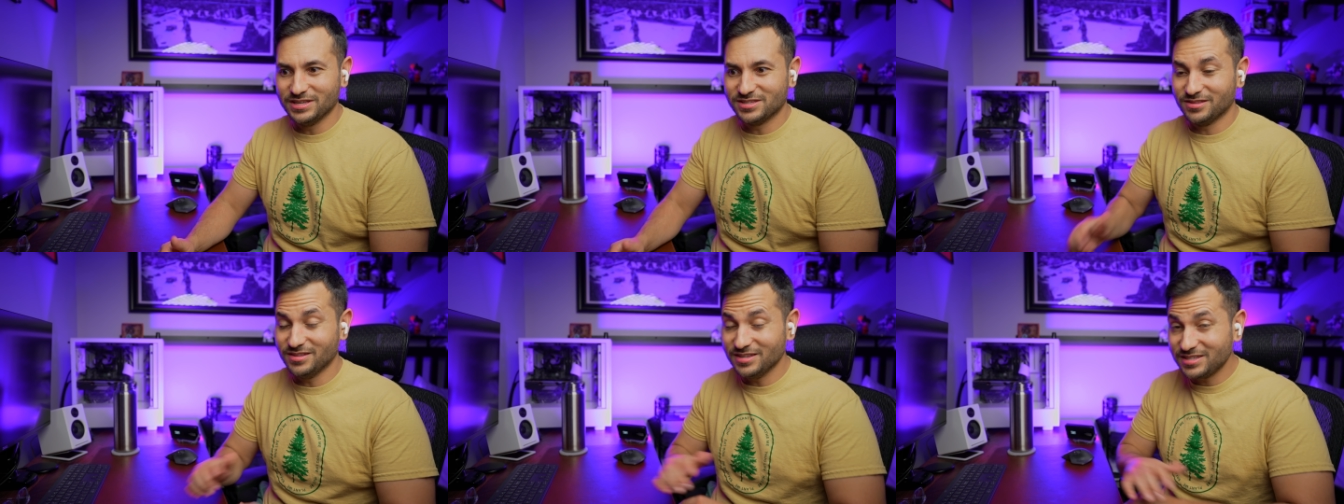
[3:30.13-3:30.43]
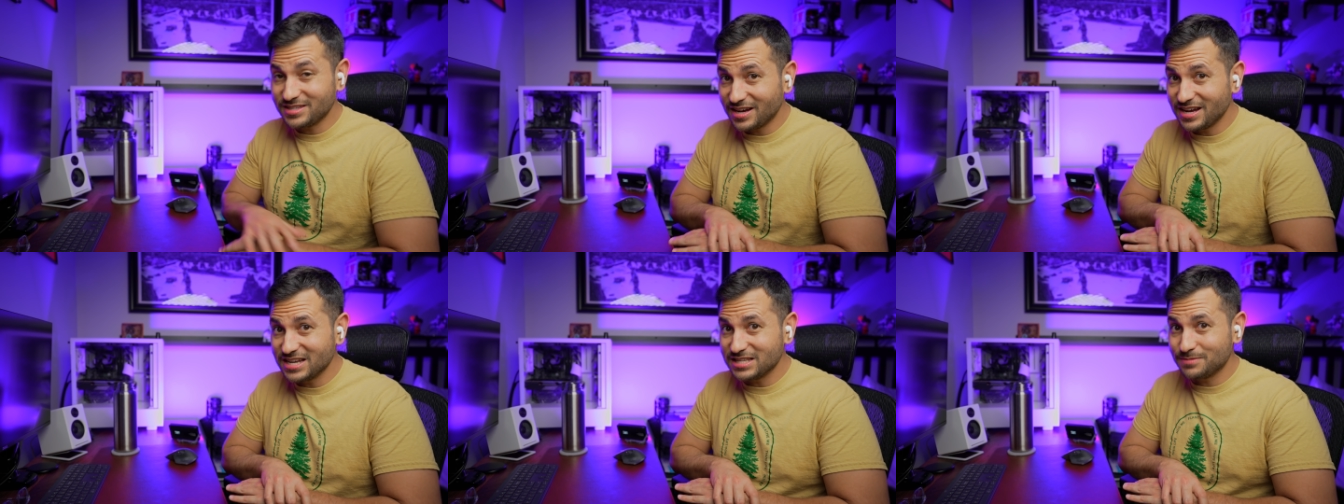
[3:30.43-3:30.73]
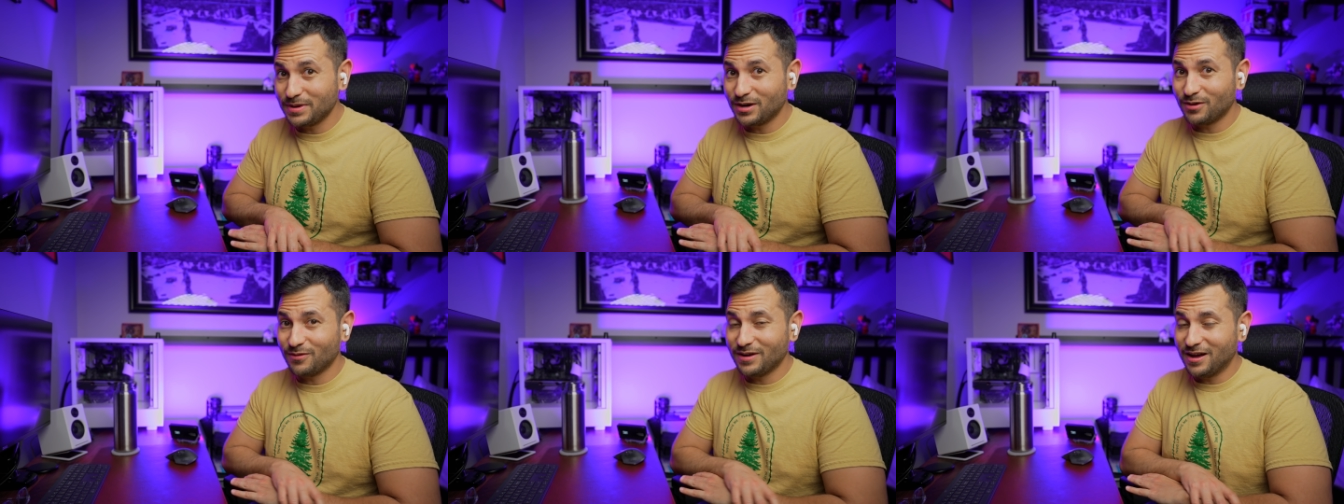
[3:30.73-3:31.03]
So this guy has
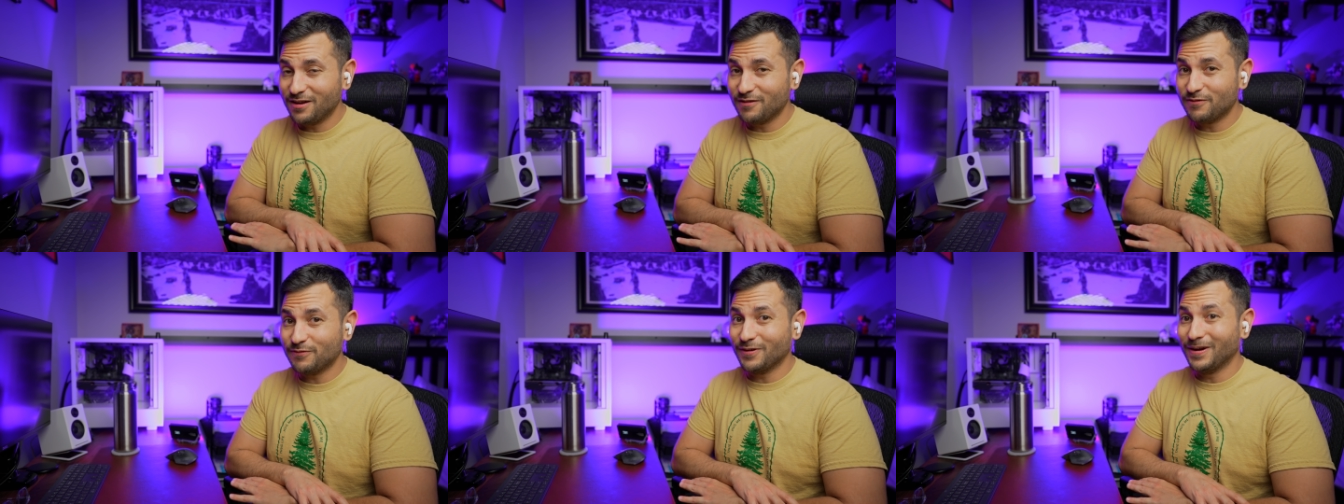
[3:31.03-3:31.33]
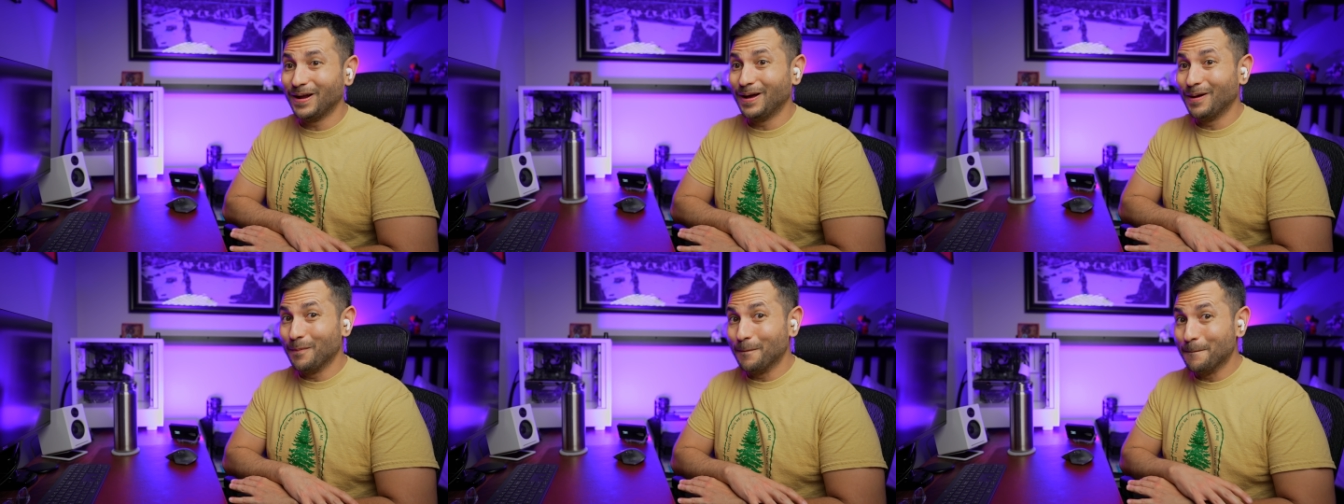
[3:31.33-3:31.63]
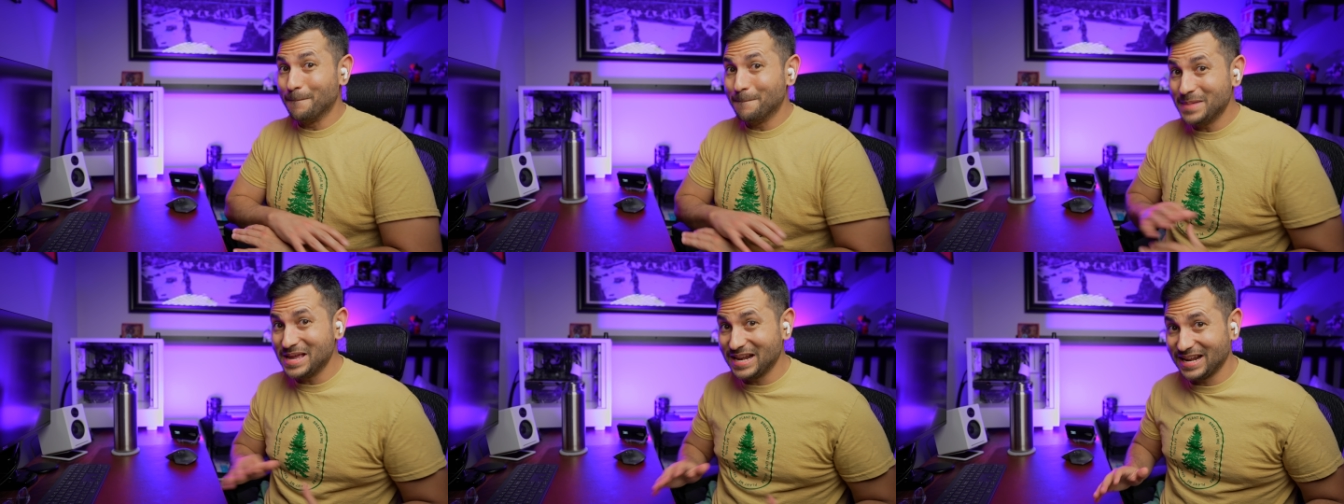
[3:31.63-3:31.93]
been around for a
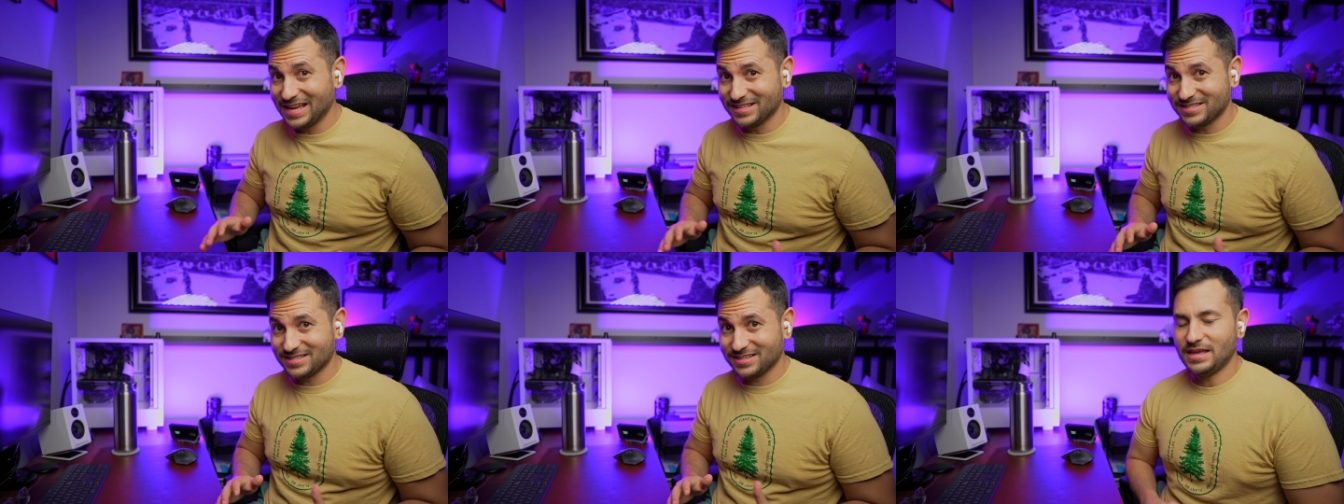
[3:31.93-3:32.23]
minute.